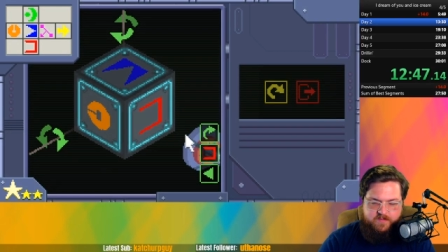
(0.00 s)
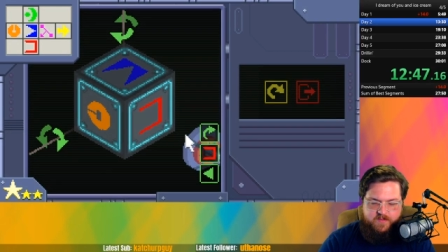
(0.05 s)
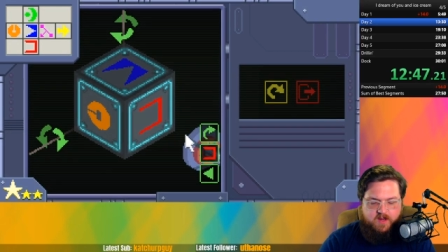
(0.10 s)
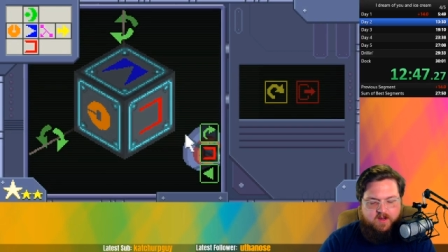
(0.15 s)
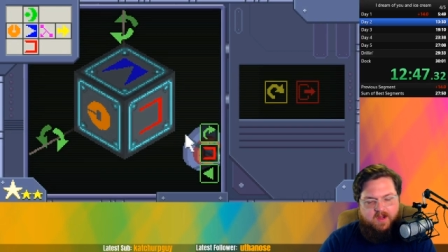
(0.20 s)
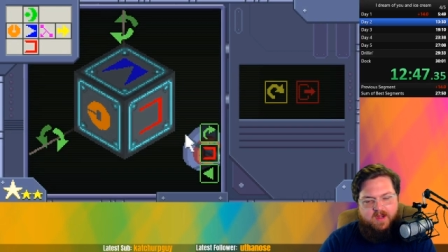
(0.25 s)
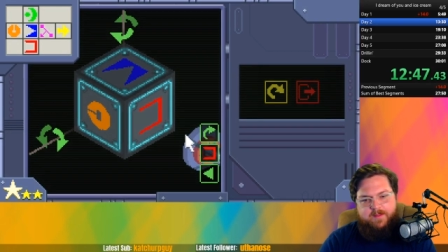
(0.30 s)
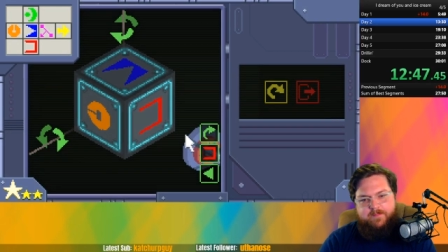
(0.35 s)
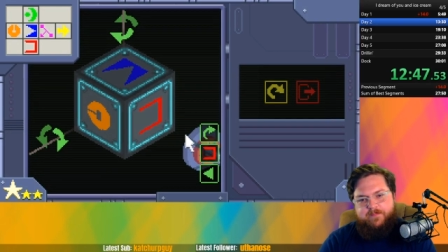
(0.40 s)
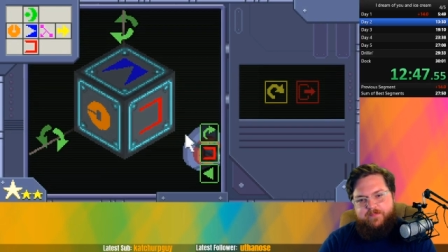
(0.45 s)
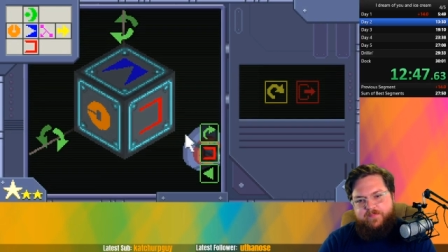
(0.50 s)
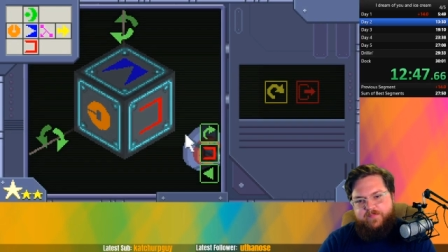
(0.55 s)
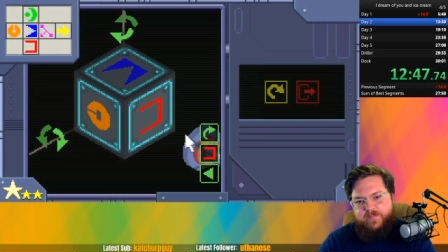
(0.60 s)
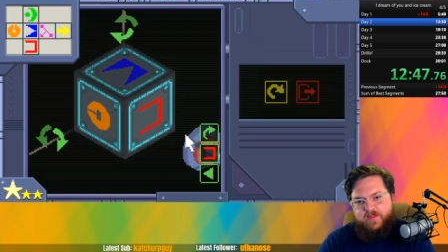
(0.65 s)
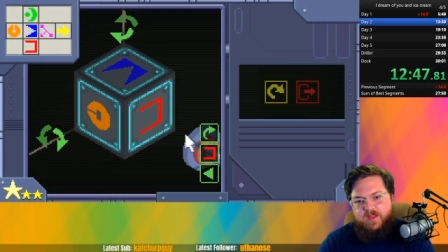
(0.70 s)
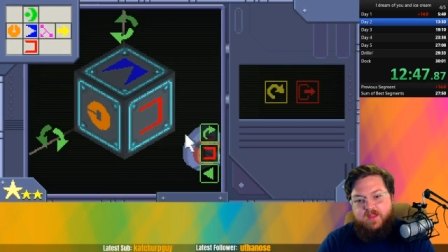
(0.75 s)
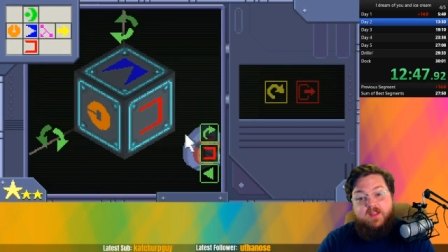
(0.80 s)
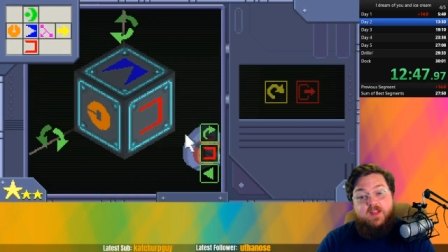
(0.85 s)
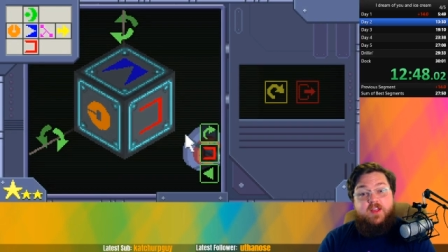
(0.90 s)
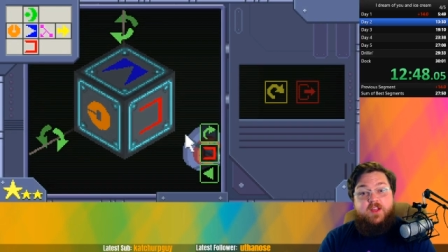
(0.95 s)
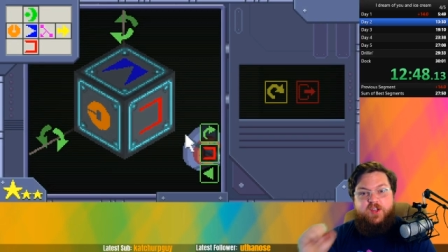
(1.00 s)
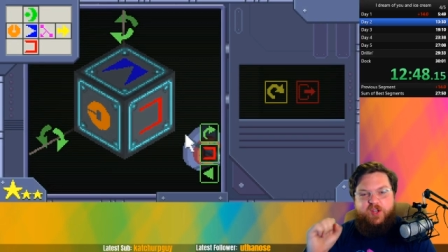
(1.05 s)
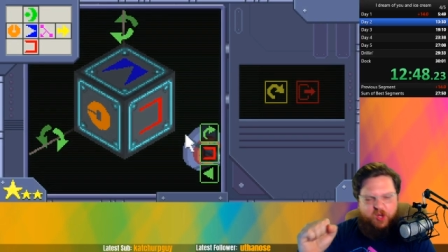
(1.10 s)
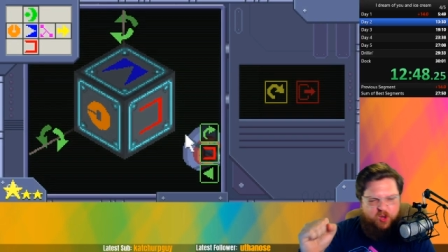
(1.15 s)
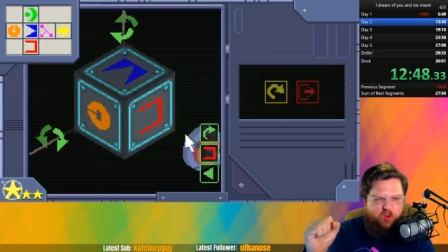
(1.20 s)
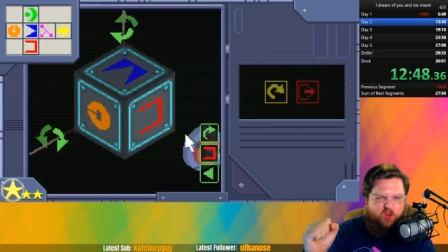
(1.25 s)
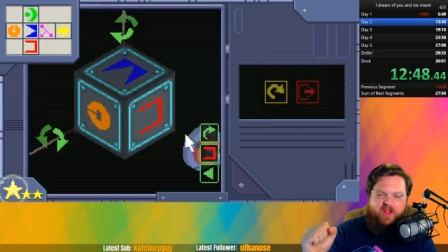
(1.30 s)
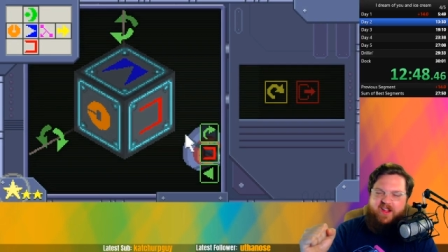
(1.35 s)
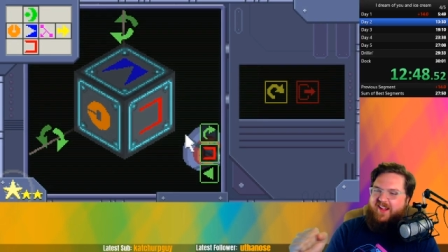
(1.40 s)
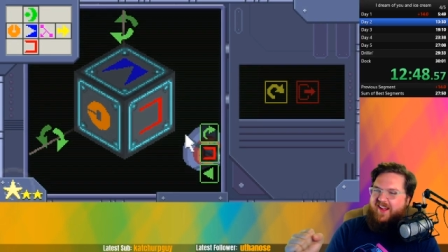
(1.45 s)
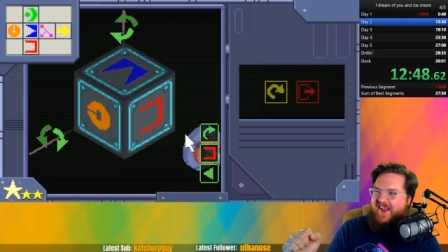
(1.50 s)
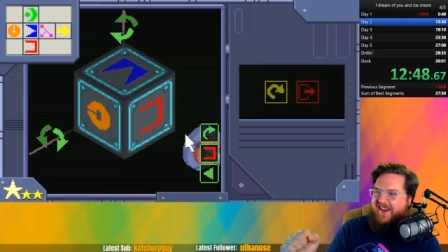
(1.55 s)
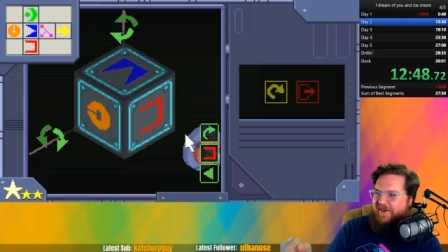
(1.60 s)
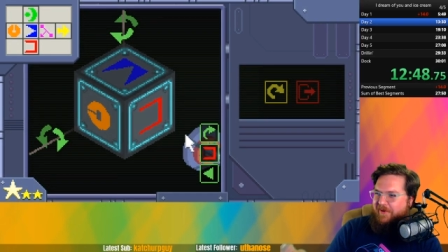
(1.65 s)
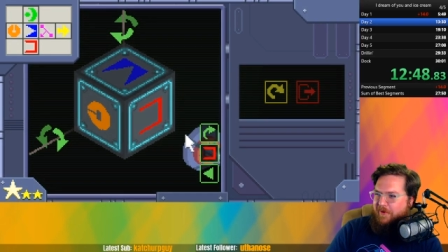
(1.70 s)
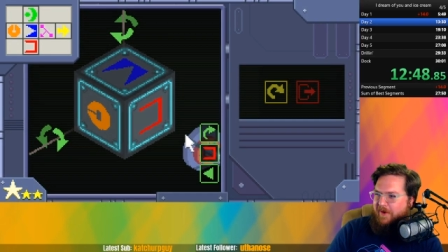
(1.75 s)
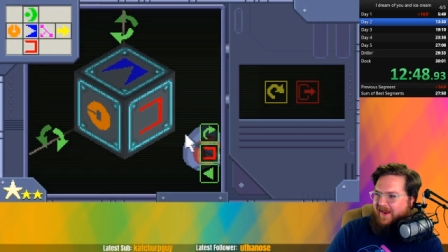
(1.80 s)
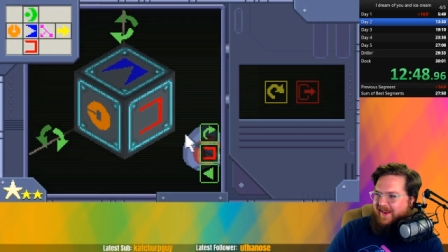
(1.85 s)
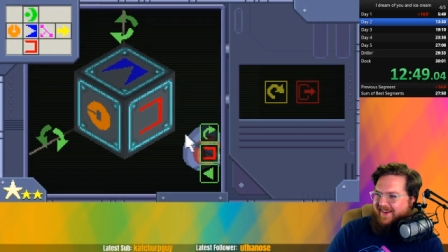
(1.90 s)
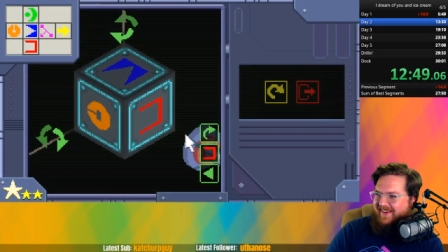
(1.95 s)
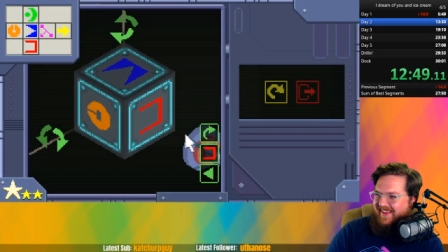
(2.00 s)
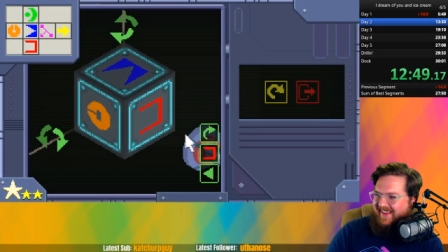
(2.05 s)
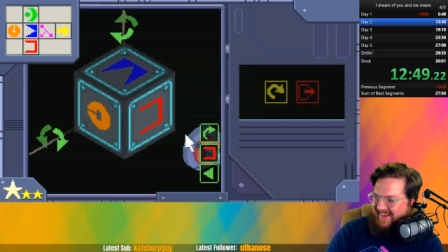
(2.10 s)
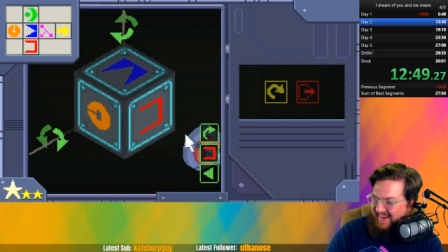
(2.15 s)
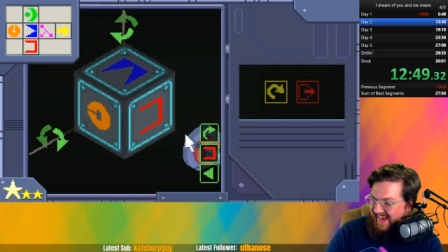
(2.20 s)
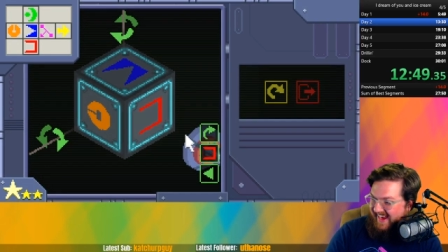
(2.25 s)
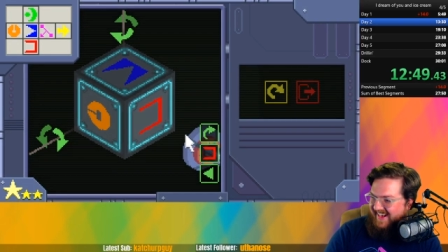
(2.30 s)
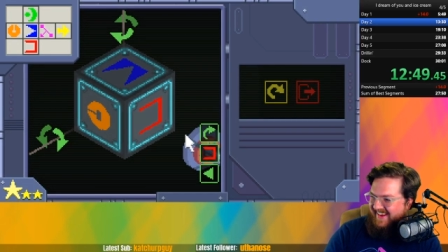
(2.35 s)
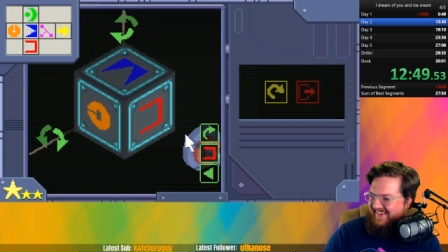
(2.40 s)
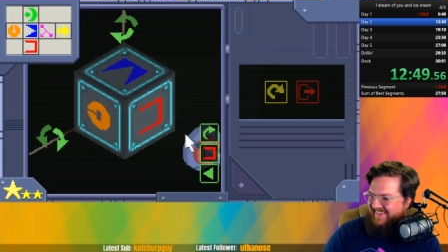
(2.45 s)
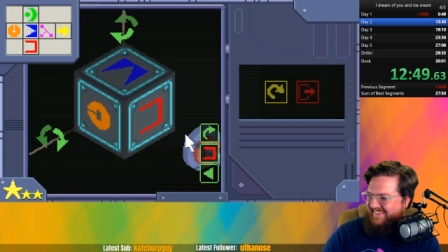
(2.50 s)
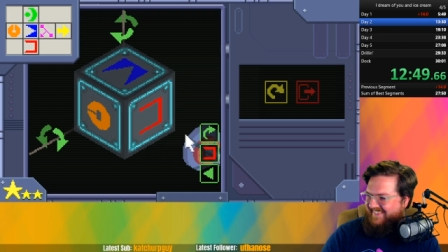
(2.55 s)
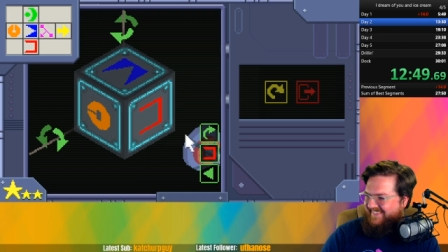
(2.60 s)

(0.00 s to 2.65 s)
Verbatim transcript: All right. Cool, I got it right. I got it.